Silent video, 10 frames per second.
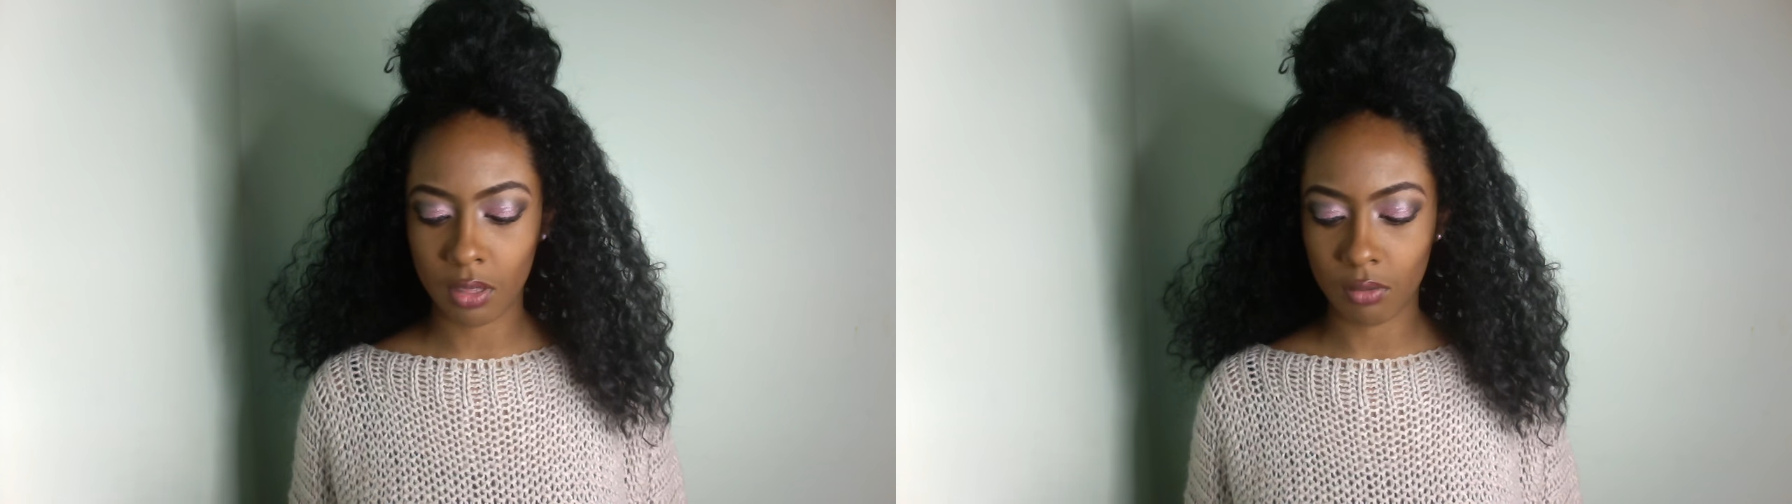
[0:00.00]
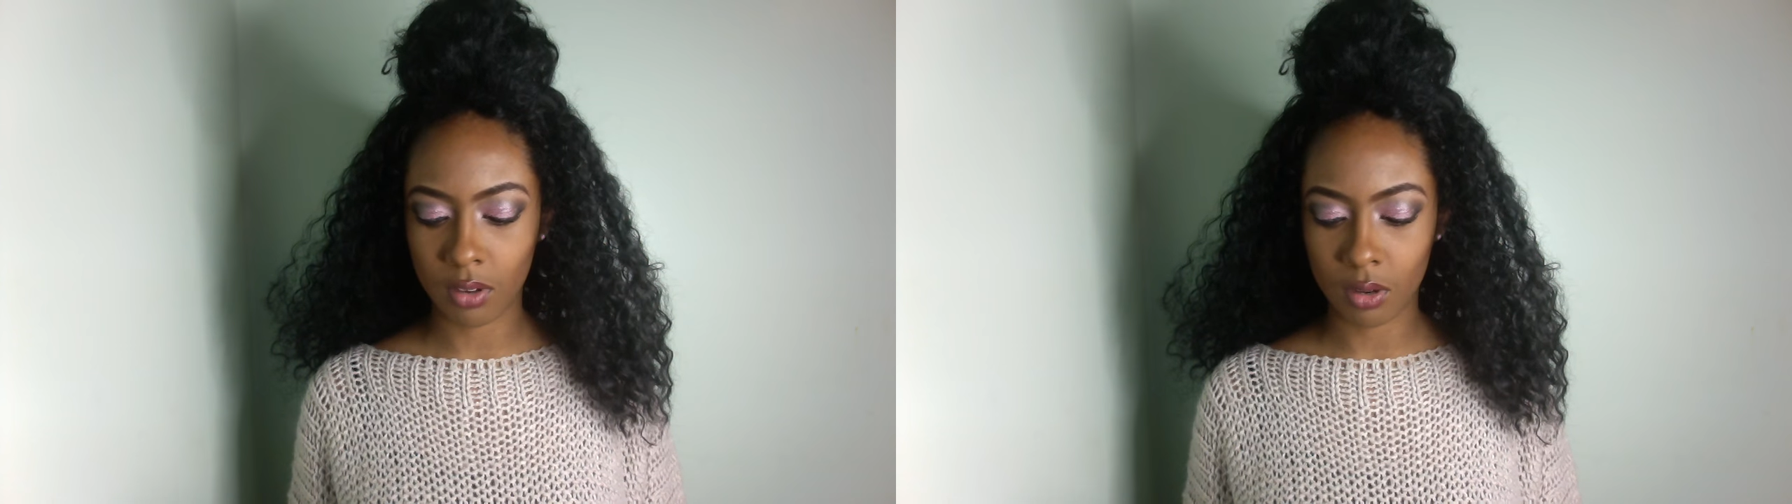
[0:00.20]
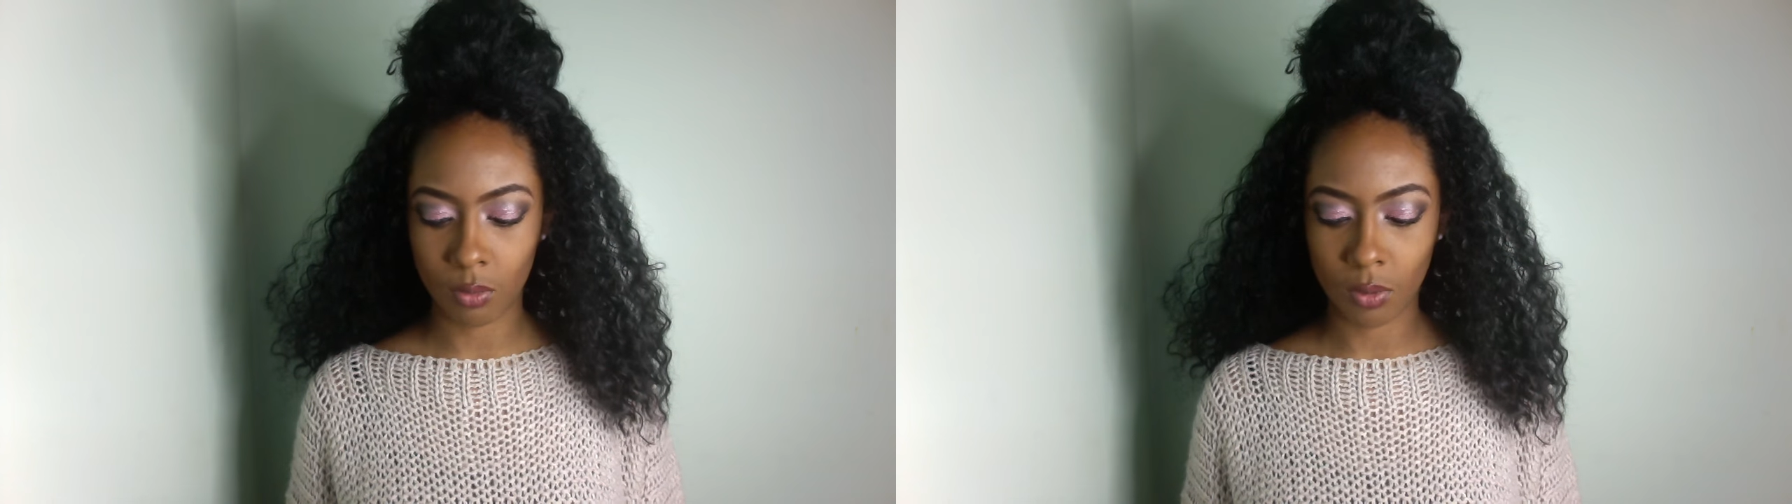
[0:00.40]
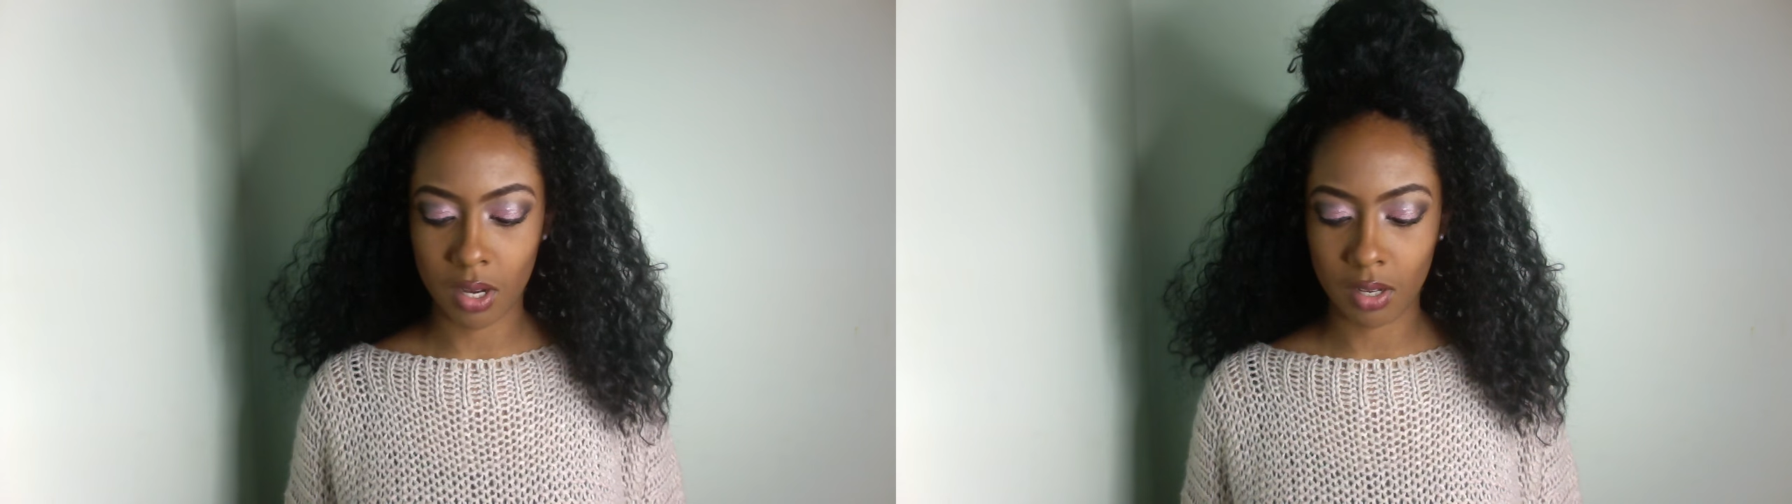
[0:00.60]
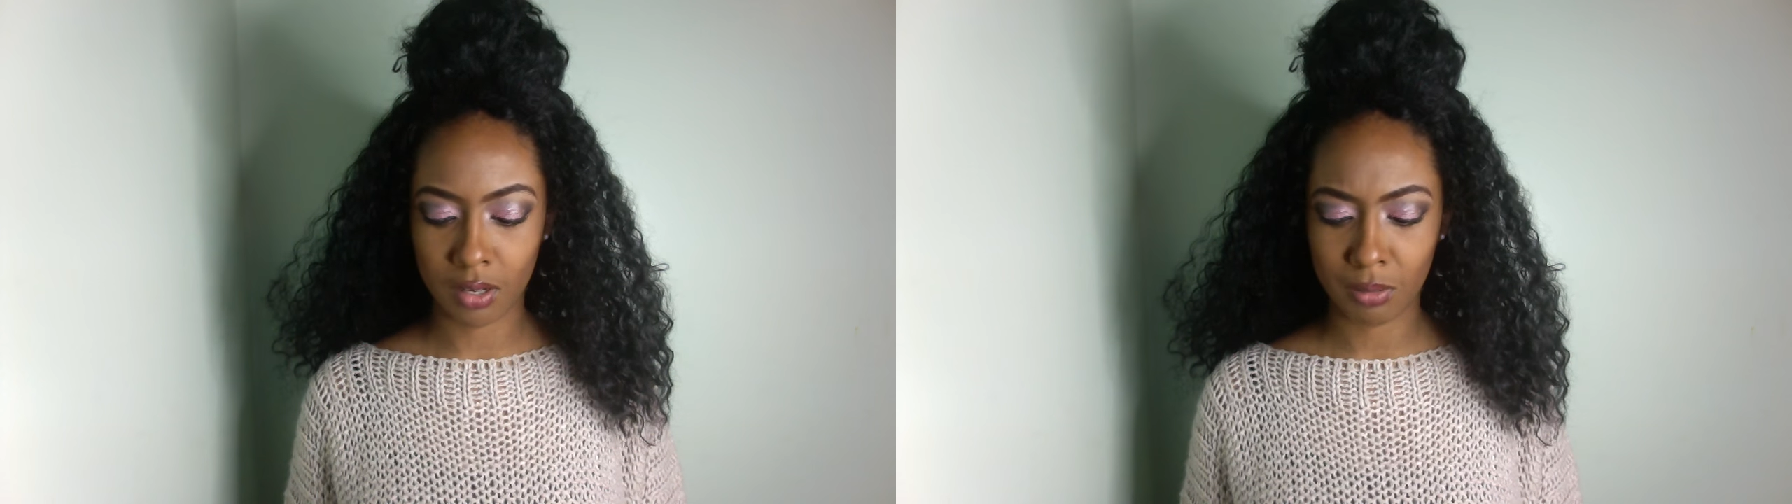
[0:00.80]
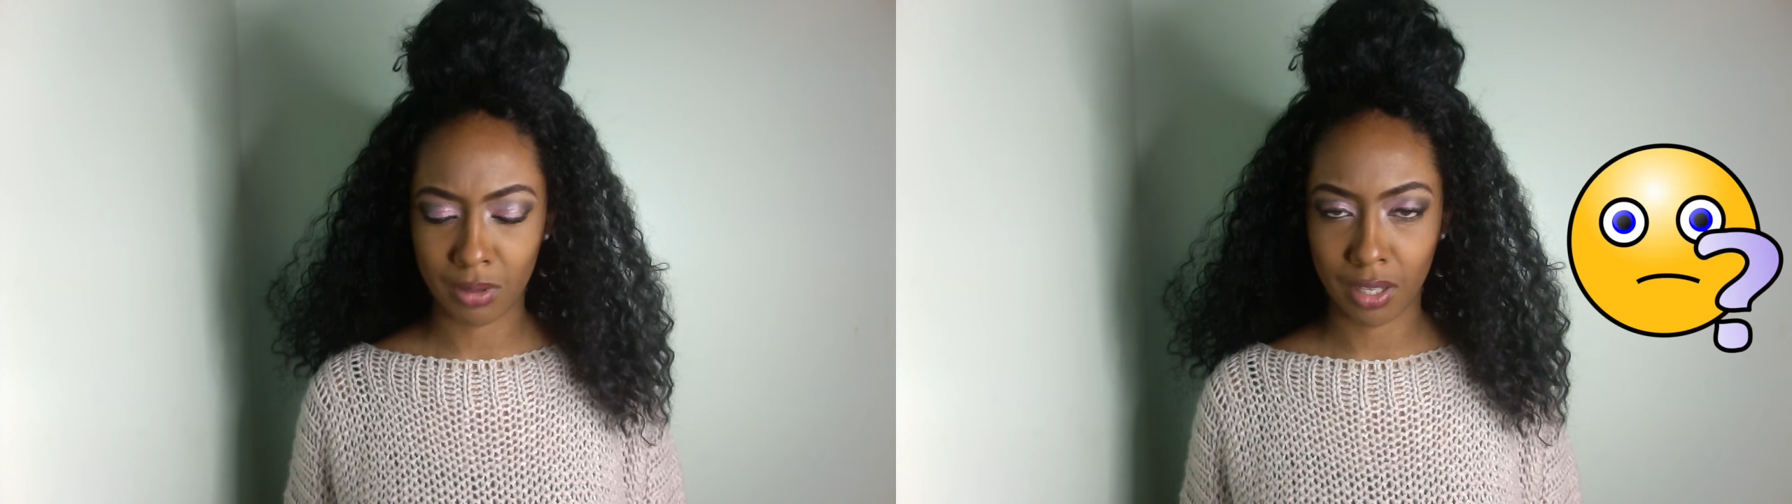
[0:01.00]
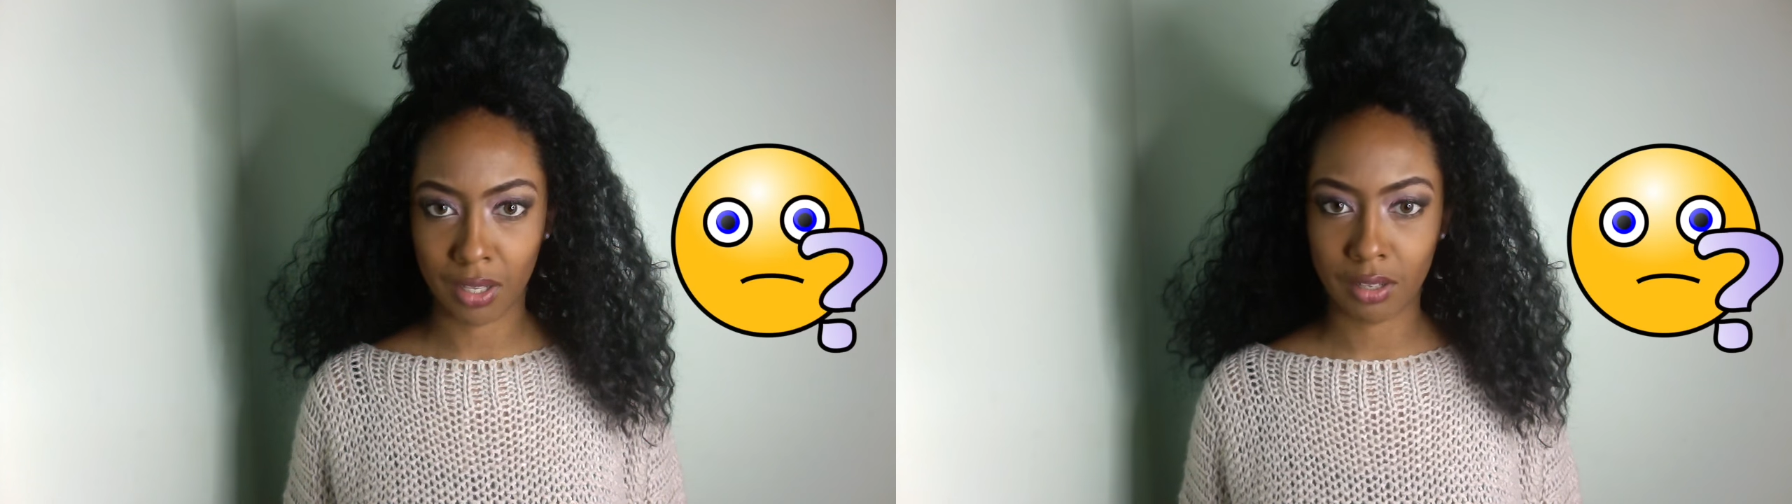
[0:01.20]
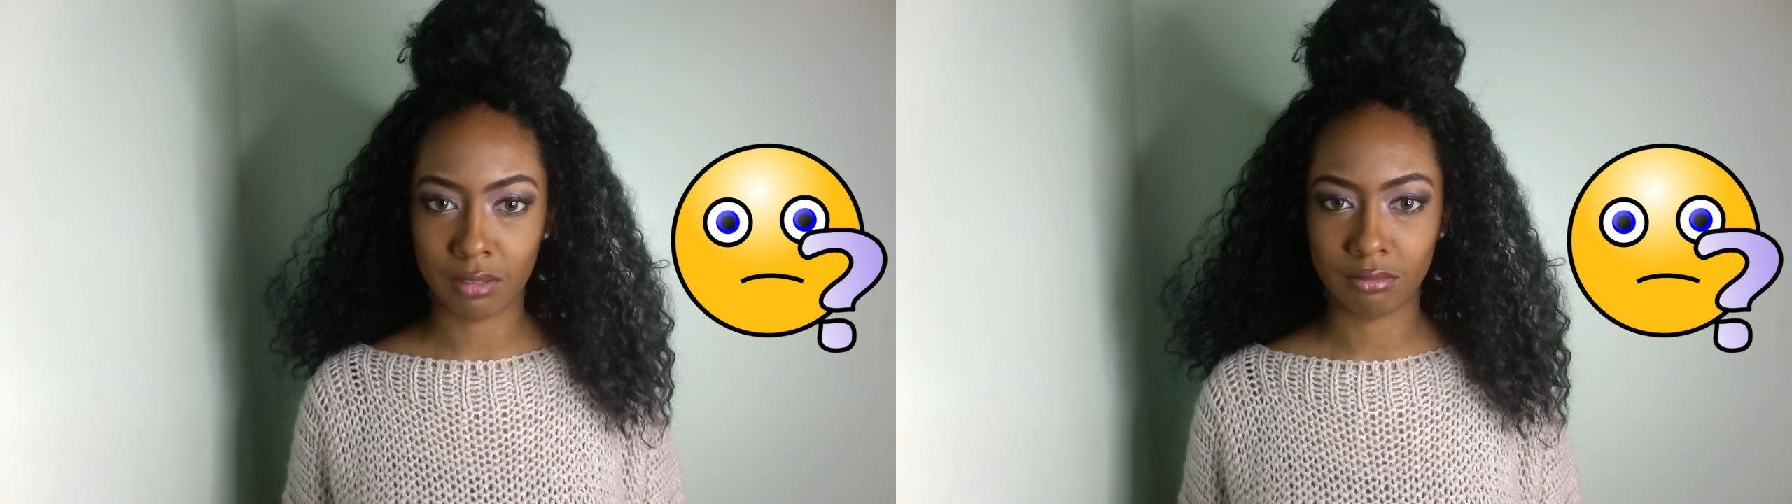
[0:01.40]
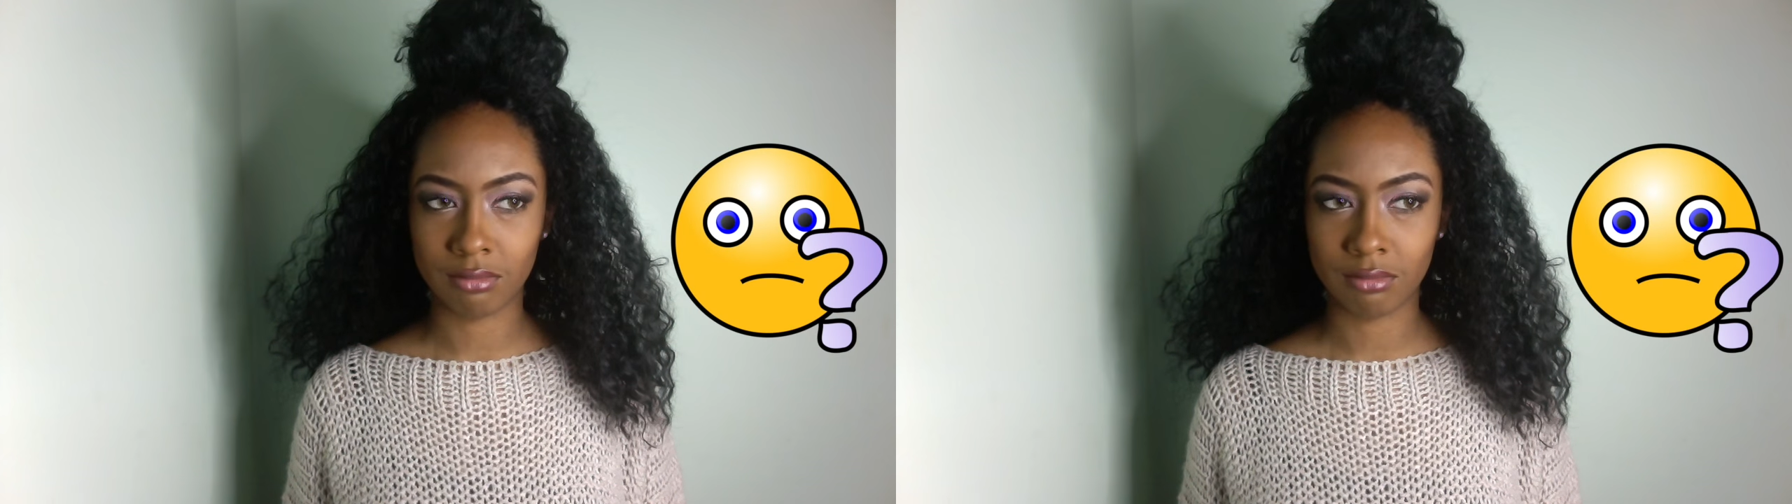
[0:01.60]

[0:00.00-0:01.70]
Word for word: 3-in-1 and I'm like,